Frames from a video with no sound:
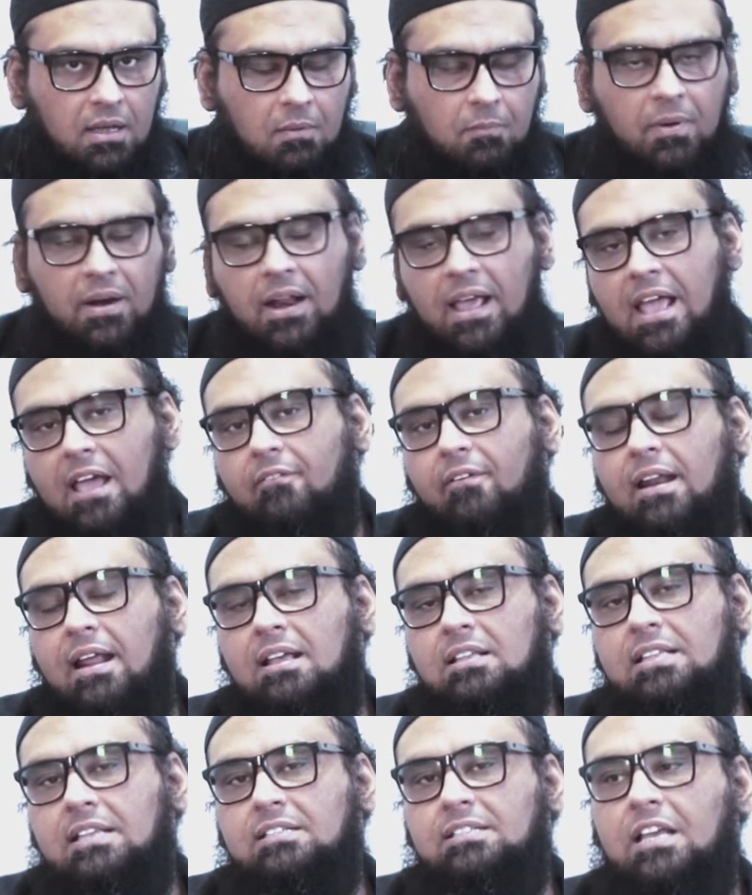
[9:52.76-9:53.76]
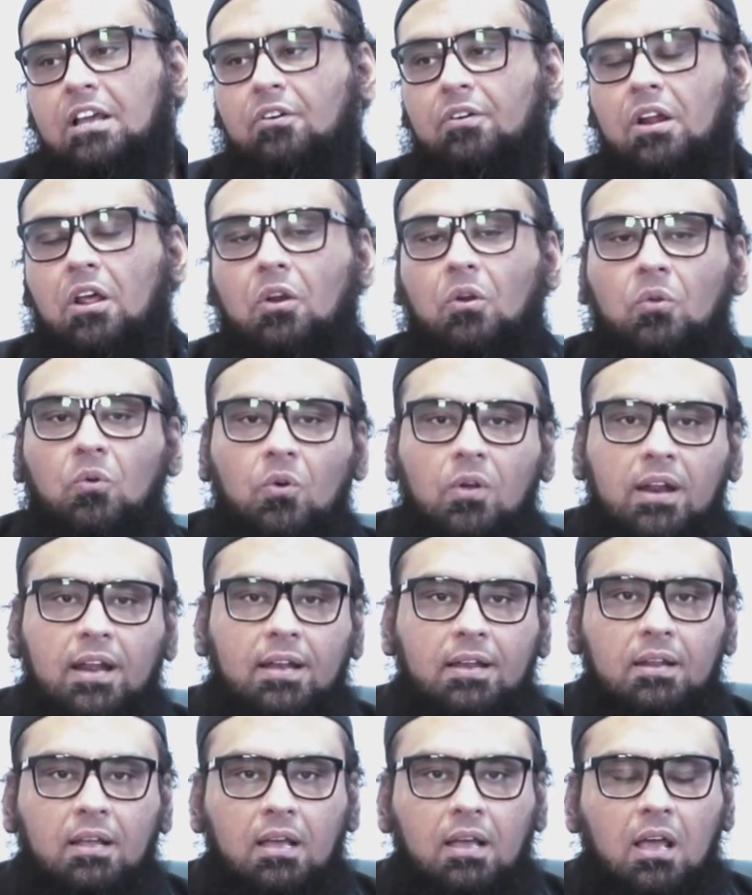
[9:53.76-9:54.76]
Whatever as they say, gonna rule
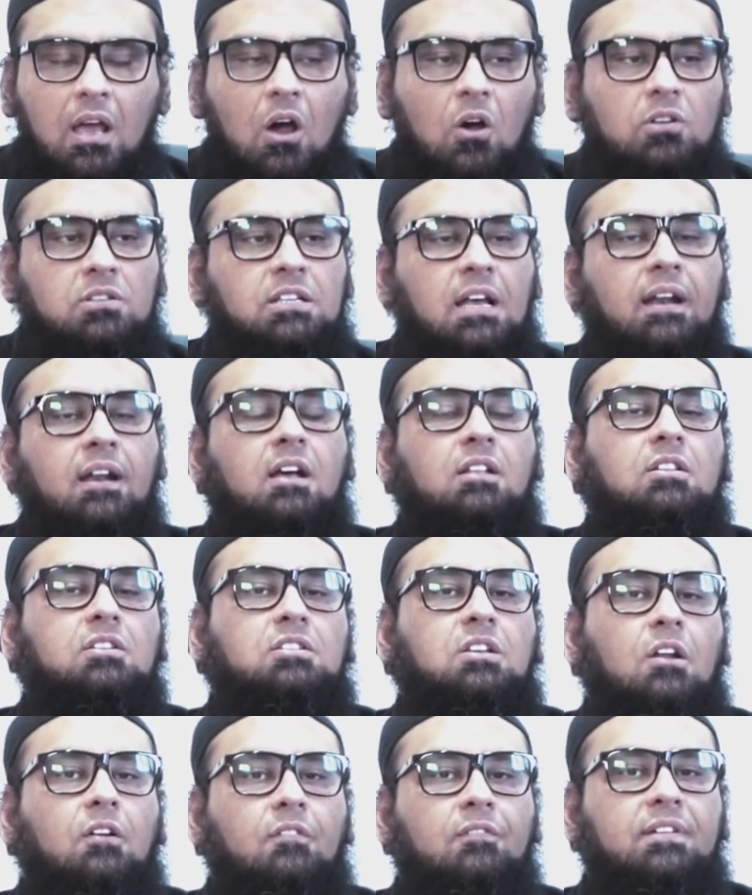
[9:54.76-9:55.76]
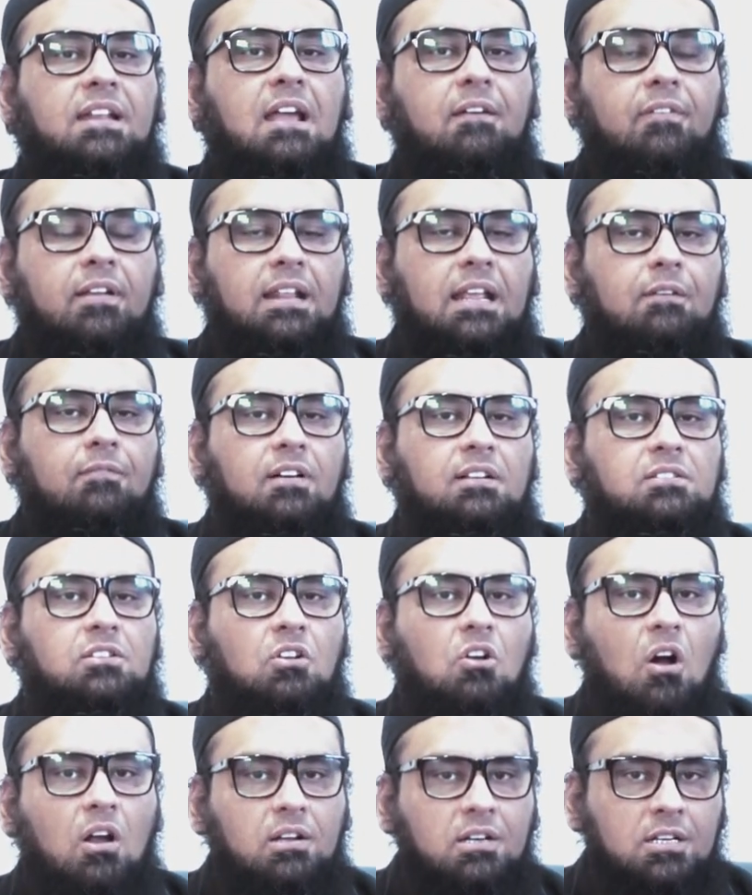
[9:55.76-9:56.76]
it. Hosanna, the son of David, he was
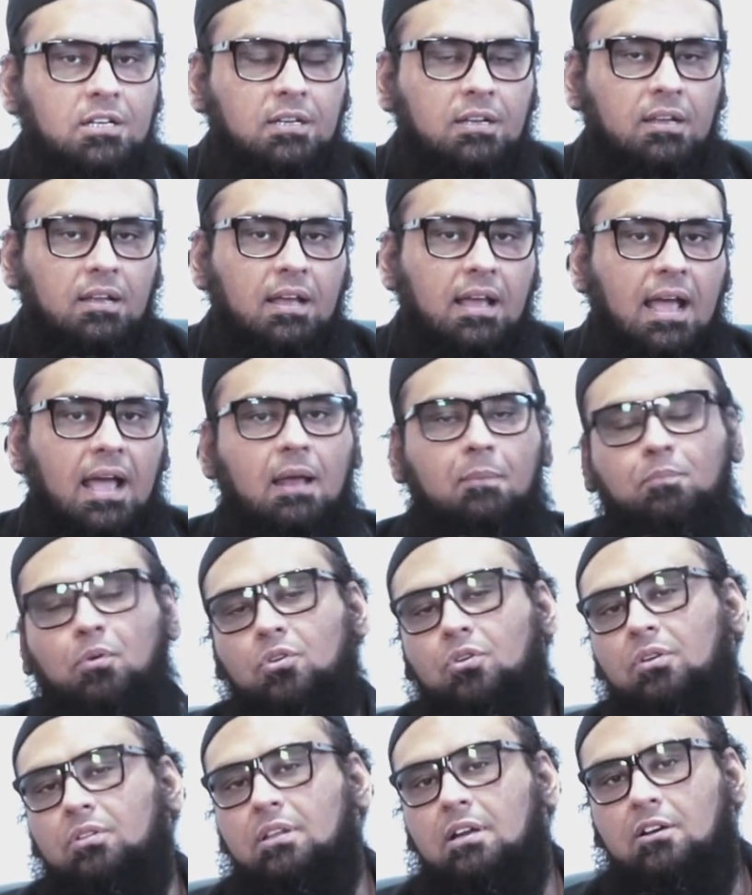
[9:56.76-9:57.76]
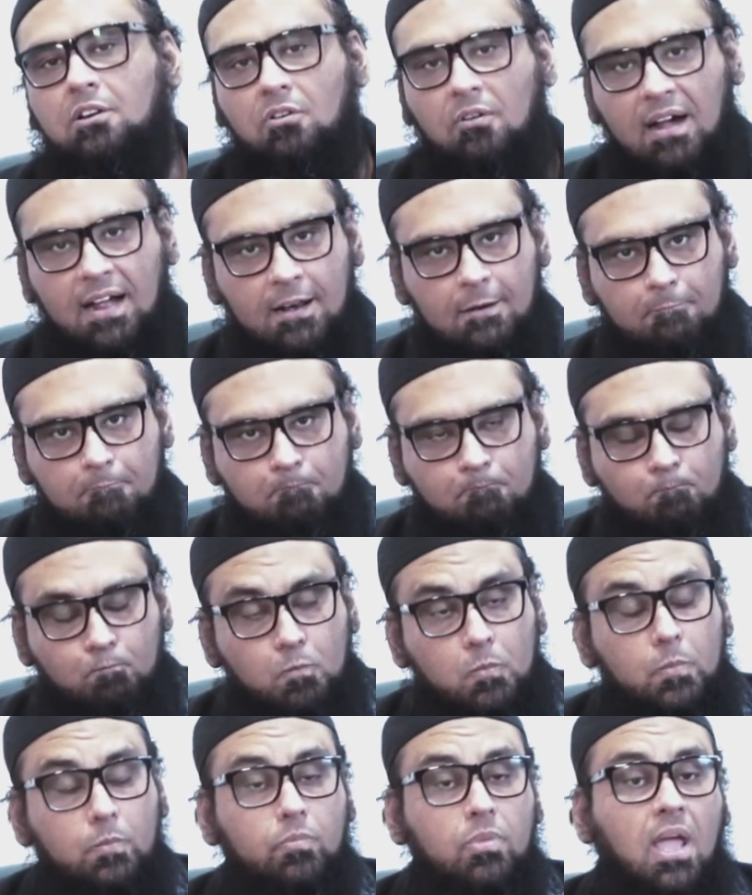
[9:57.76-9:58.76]
caught and put on the trial.
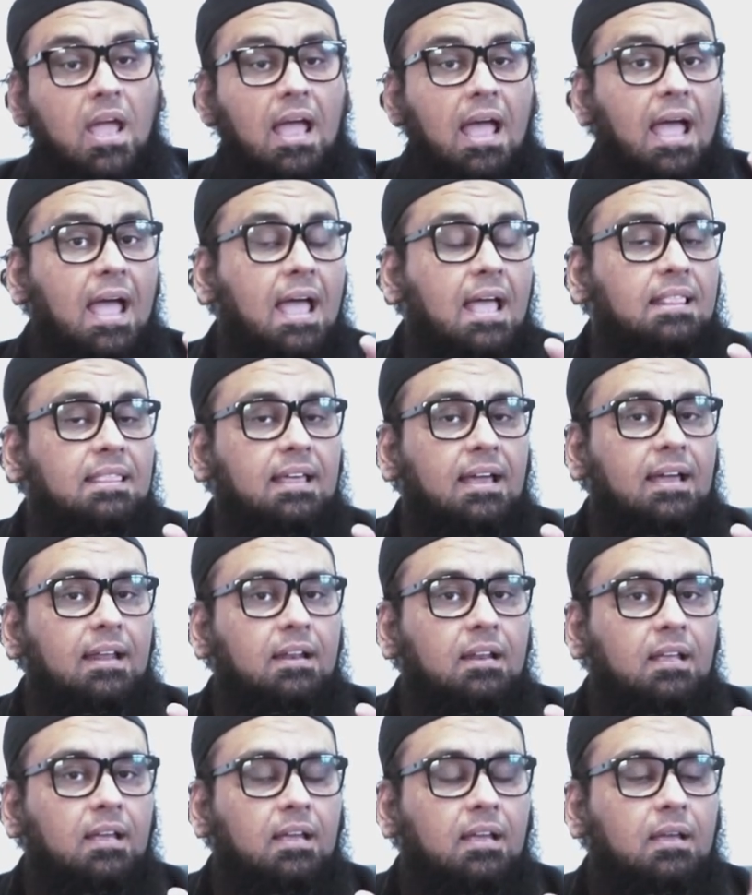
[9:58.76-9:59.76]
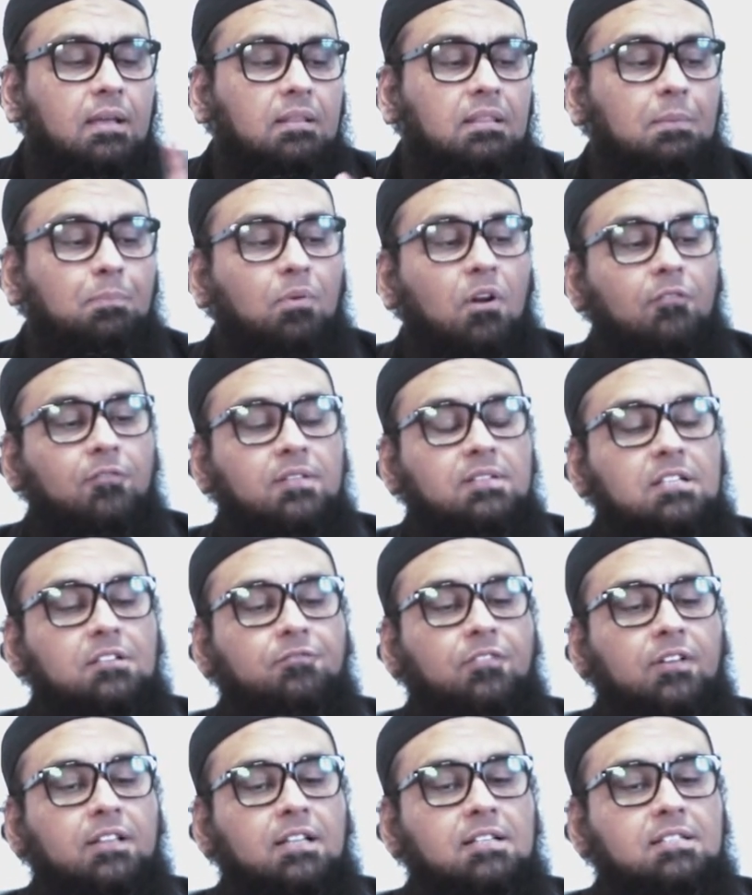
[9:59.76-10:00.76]
And then the
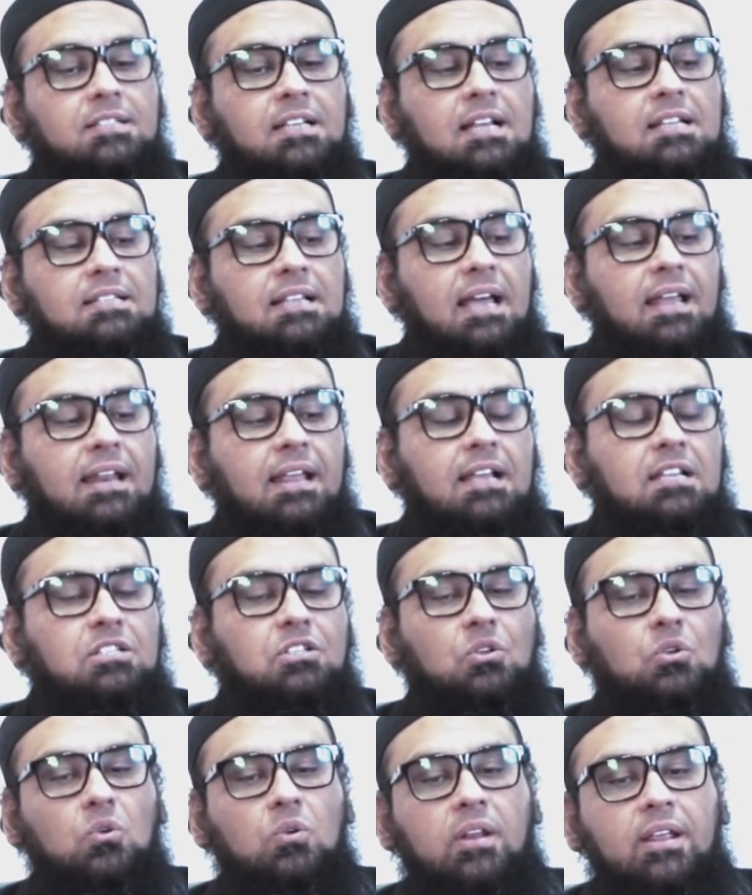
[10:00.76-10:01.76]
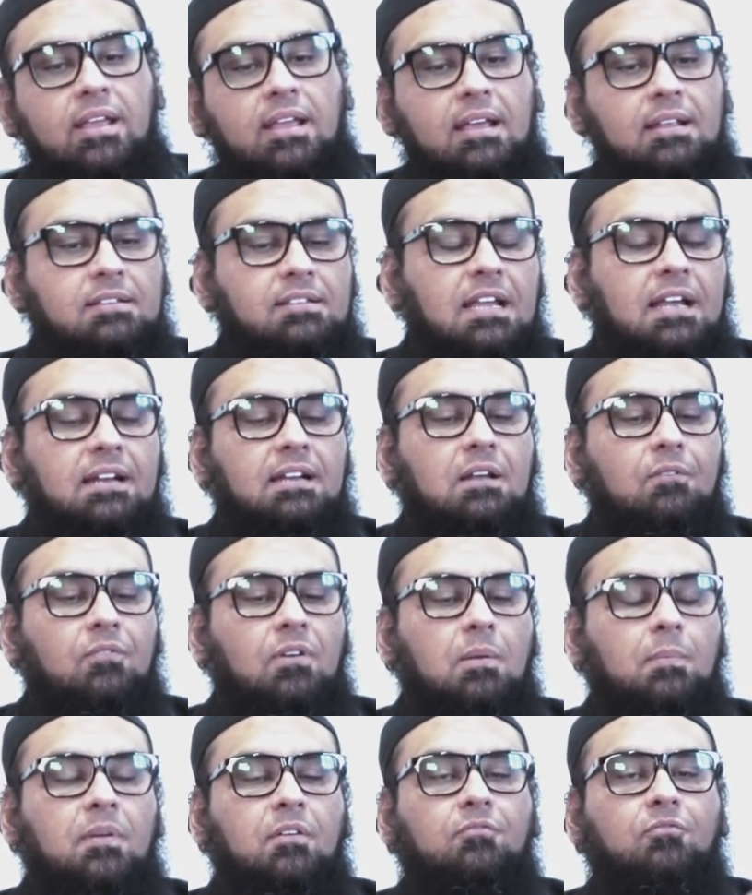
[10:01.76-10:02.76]
prophecy's father says, and his ruling, his kingdom
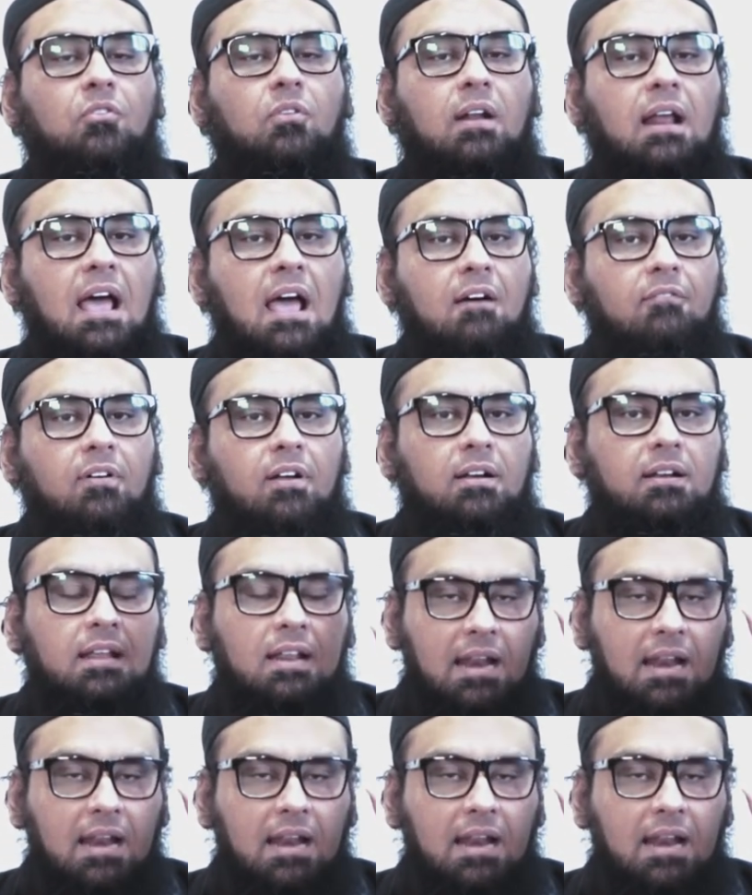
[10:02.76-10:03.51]
will be forever